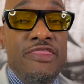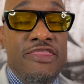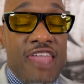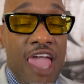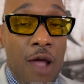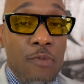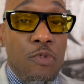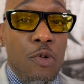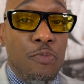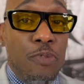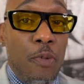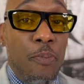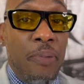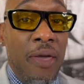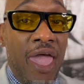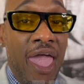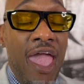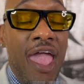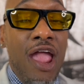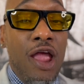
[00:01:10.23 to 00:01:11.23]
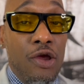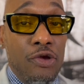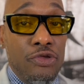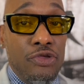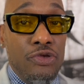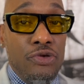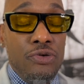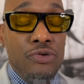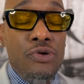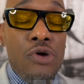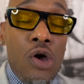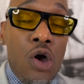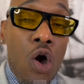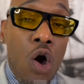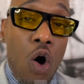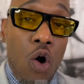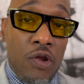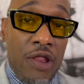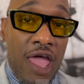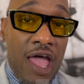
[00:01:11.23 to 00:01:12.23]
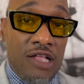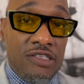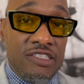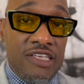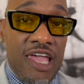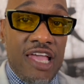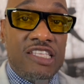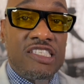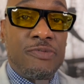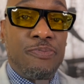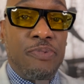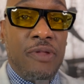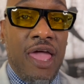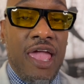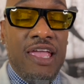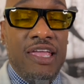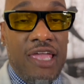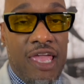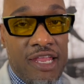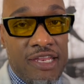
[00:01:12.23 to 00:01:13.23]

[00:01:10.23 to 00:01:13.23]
that will prepare you on how to explain